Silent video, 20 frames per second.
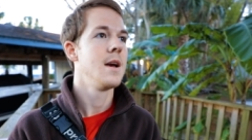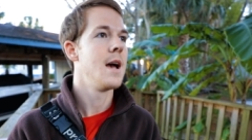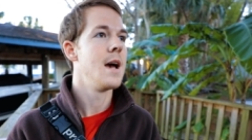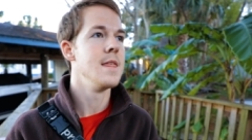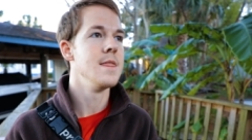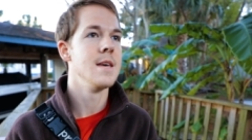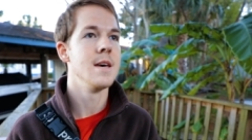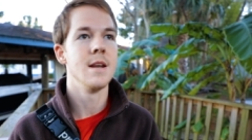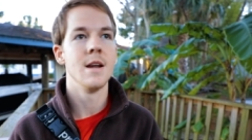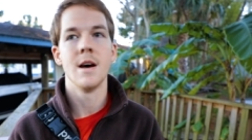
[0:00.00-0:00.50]

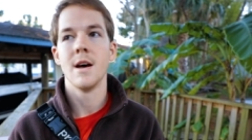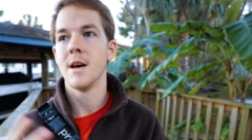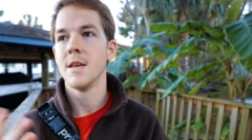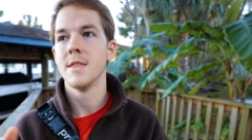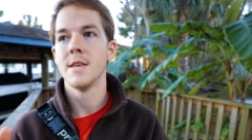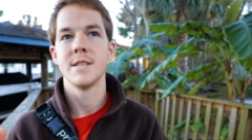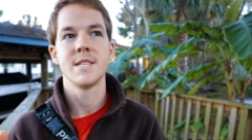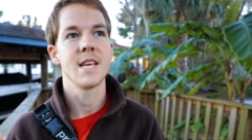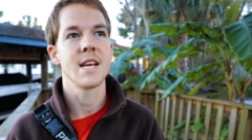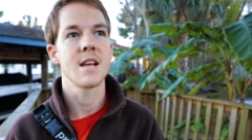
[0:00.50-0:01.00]
And then uh,
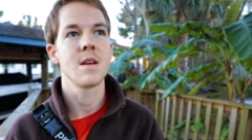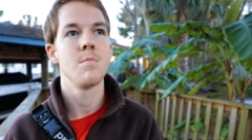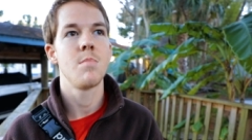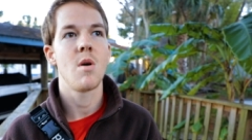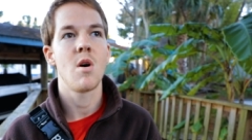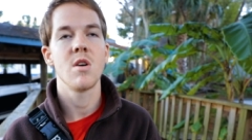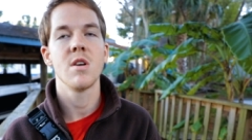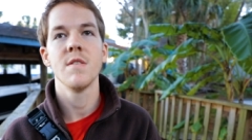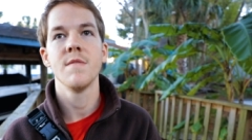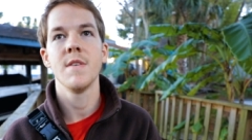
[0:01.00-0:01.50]
the second
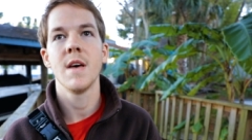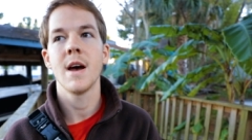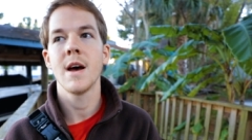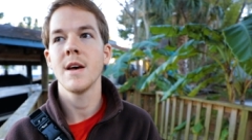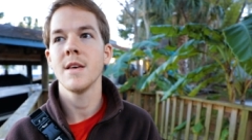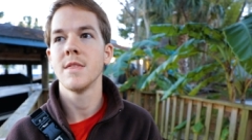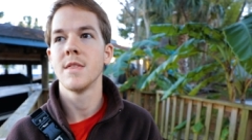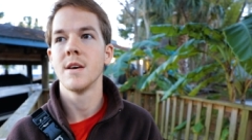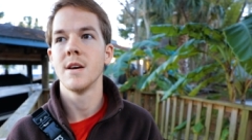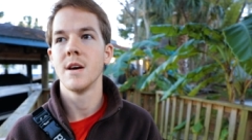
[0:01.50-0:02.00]
part of
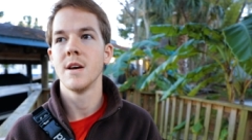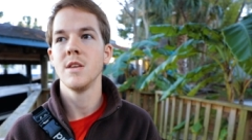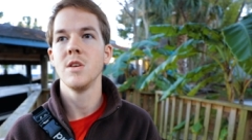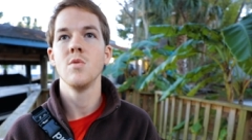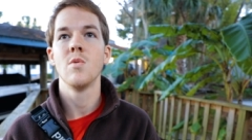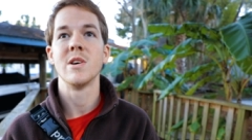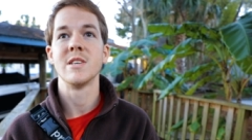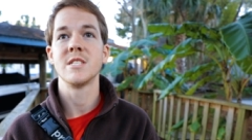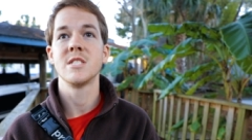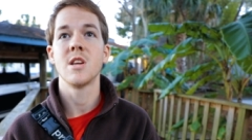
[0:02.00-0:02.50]
that, the
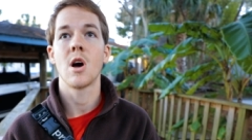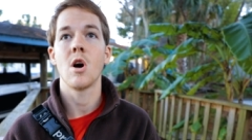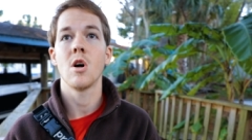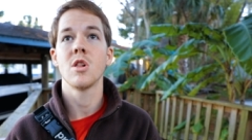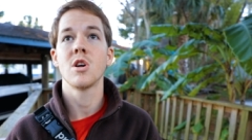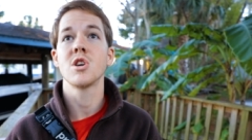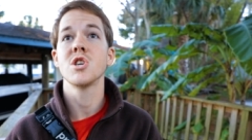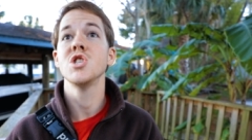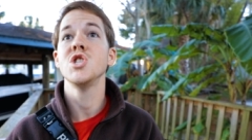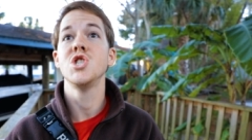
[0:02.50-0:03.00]
U.S.
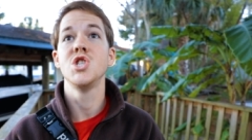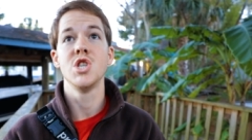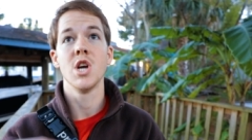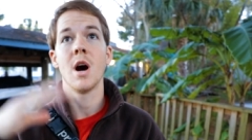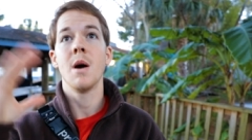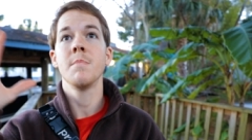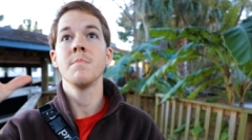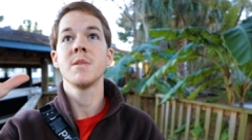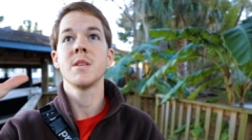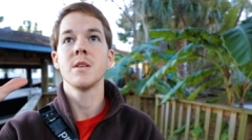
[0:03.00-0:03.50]
dollar
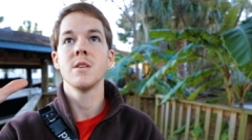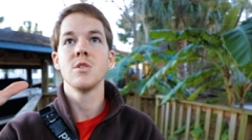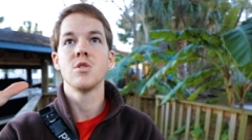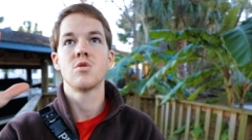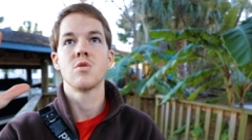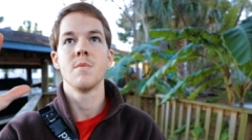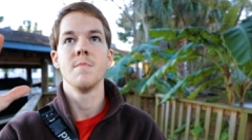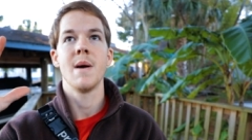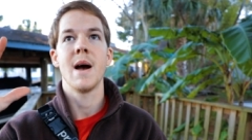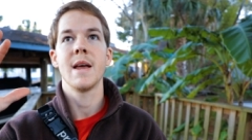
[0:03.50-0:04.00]
jumped
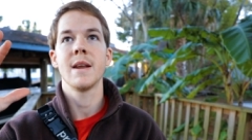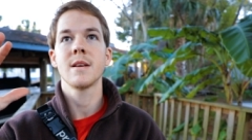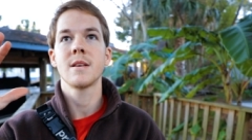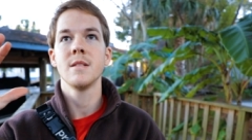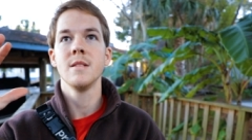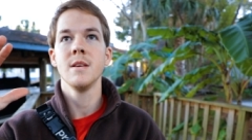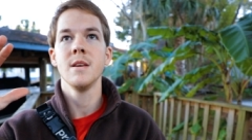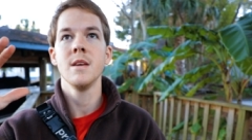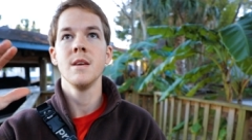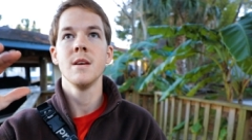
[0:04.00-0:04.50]

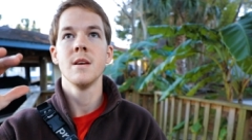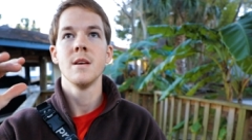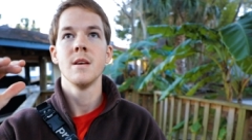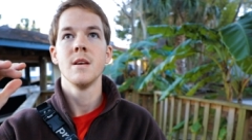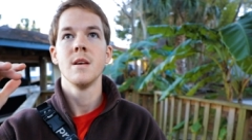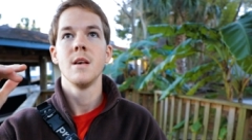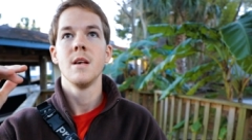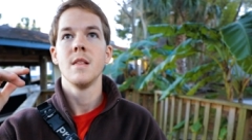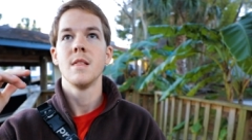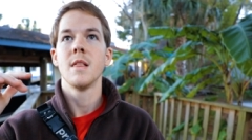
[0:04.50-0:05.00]
dramatically.
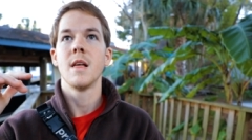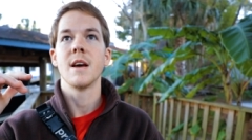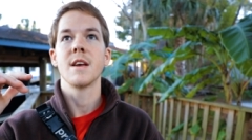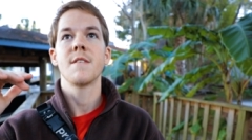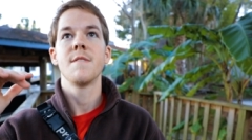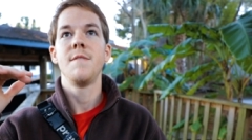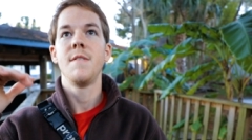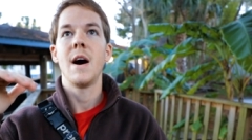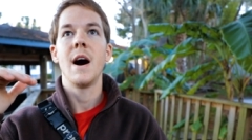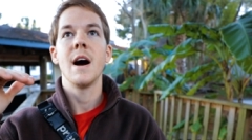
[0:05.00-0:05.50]
Really?
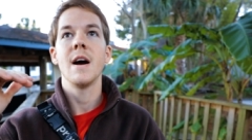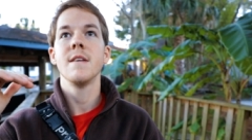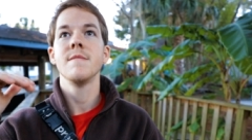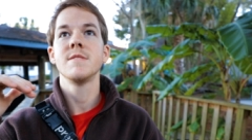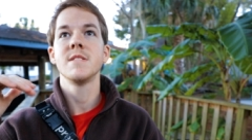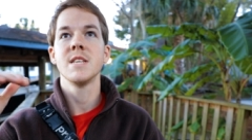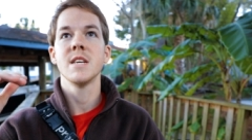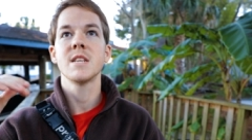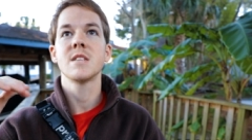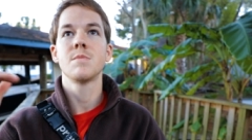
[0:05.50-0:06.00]
Like
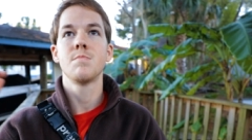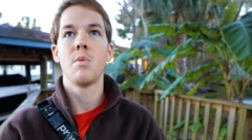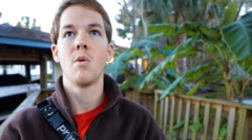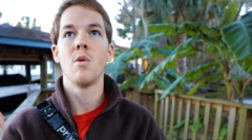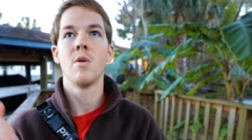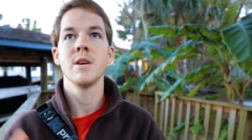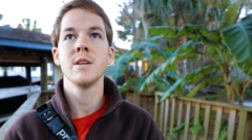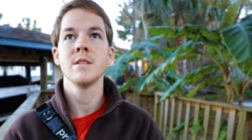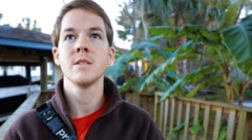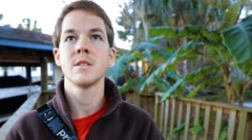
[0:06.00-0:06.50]
five, six
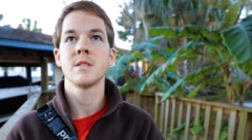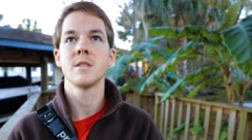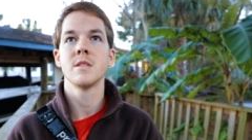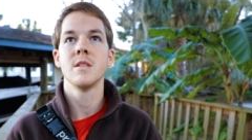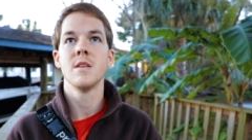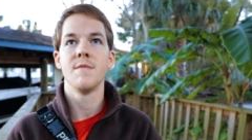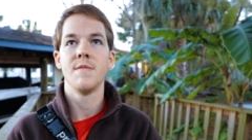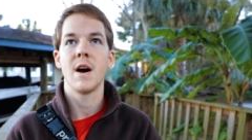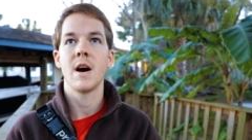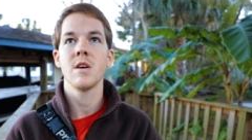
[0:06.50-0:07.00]
points,
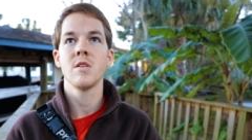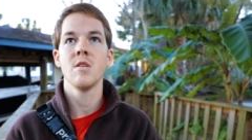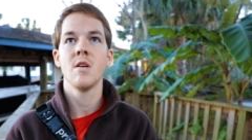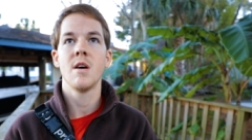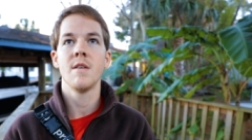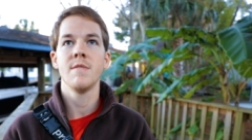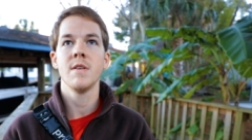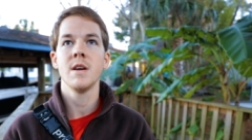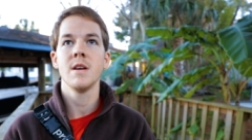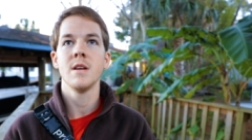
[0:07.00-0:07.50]
the
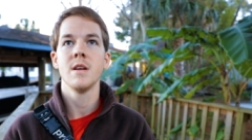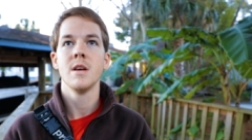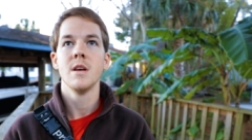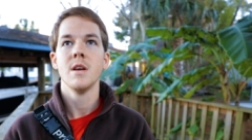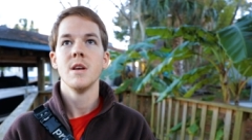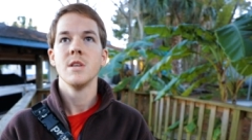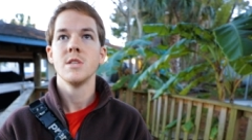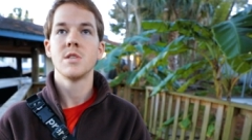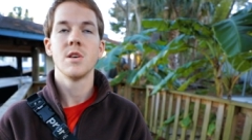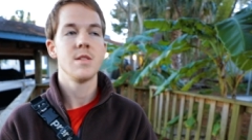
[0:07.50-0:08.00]
value of it. No
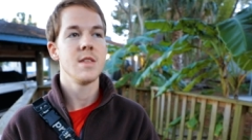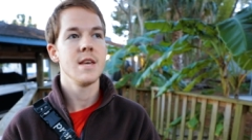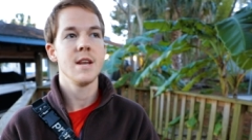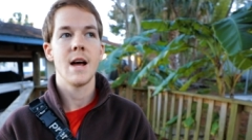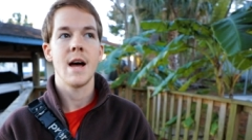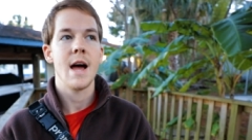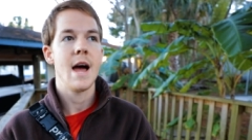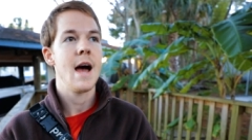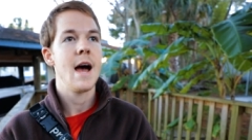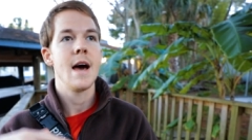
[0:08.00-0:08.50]
way. So
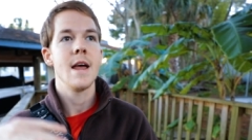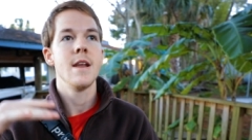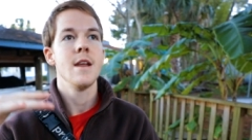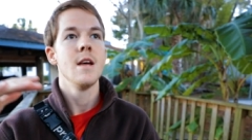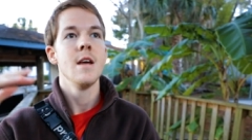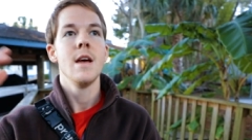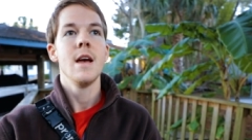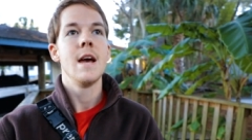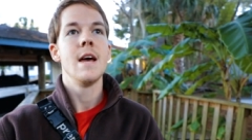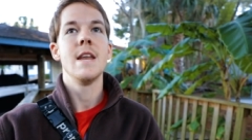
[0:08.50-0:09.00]
then I
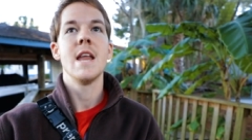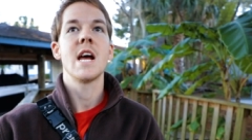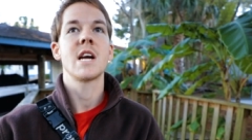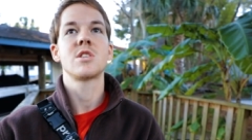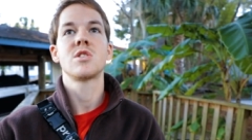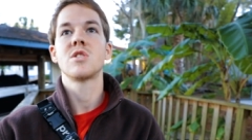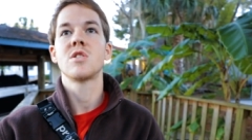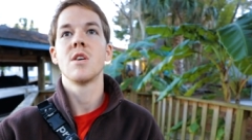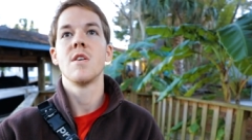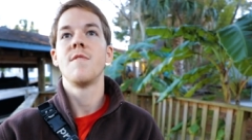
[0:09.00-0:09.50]
had an
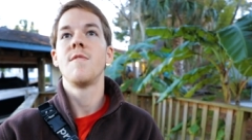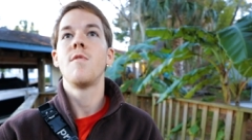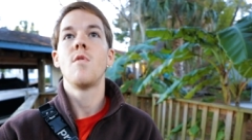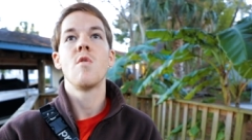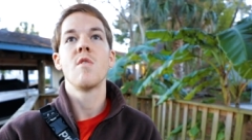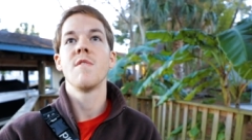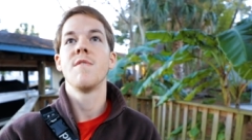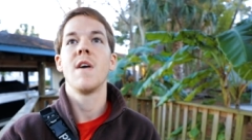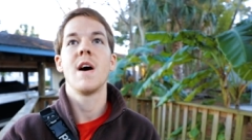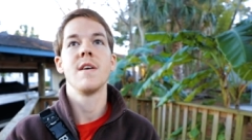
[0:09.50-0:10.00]
extra
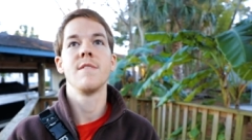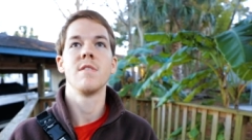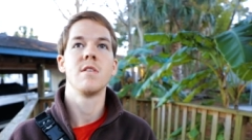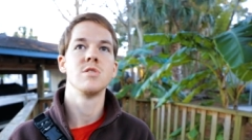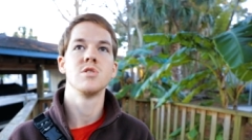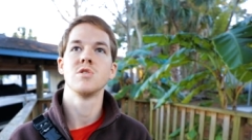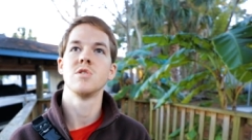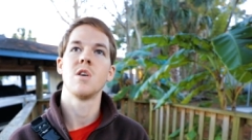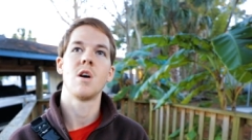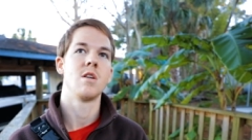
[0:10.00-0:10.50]
four, five
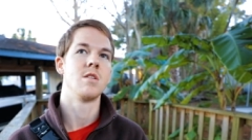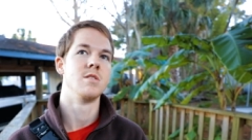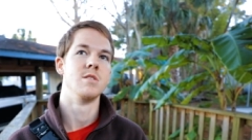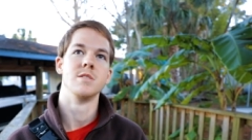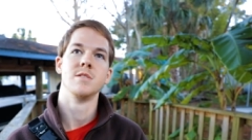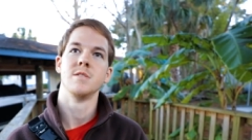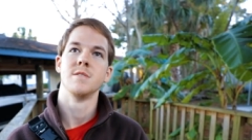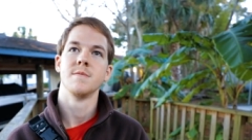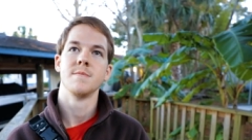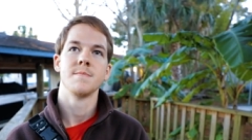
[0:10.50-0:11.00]
hundred
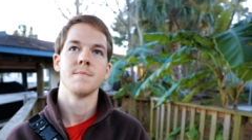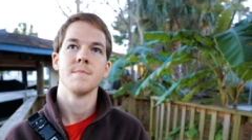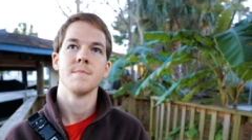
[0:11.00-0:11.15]
dollars.